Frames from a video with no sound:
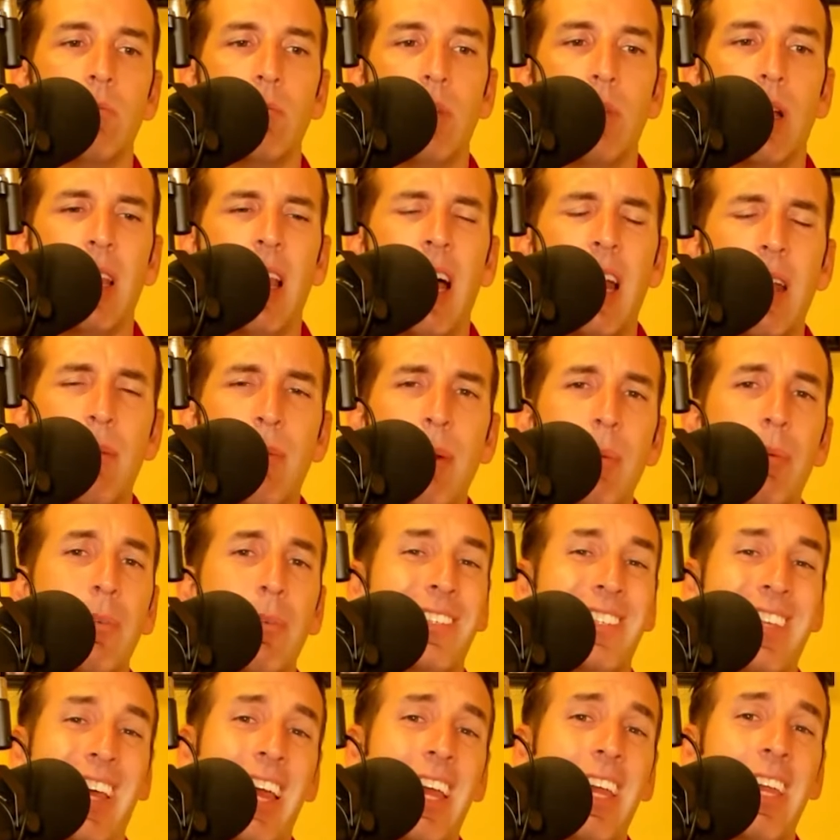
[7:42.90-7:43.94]
lot of people
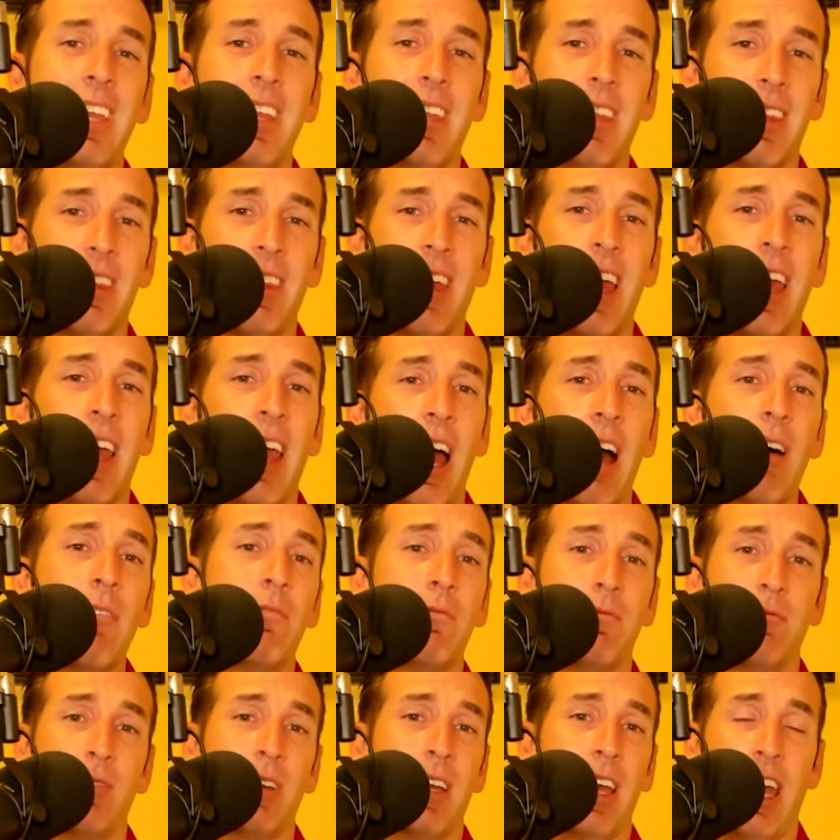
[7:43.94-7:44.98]
say they
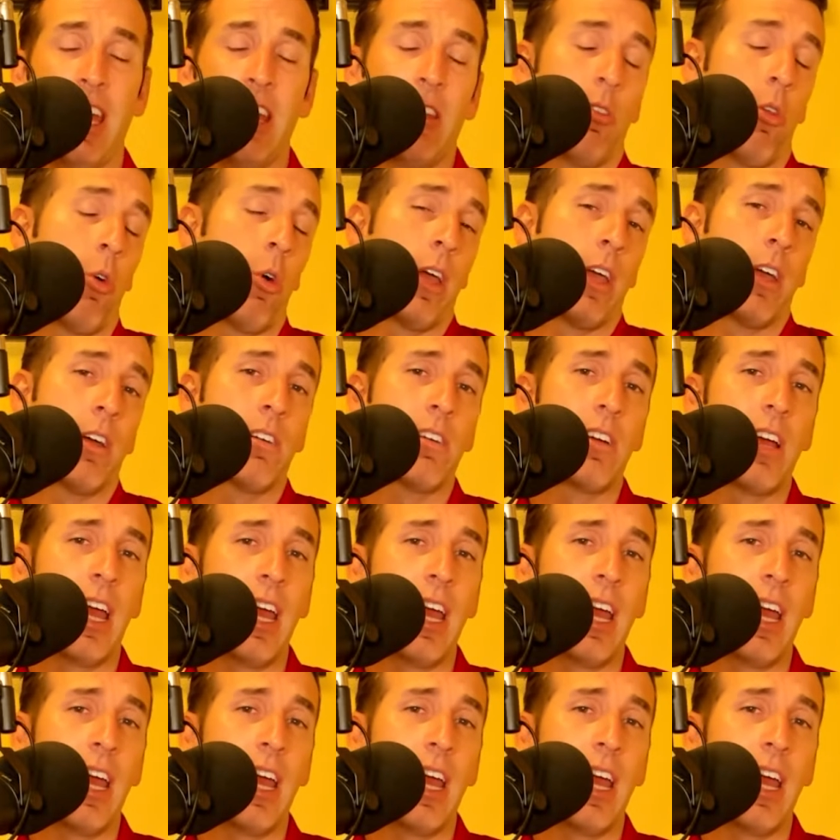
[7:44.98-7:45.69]
have a lawyer,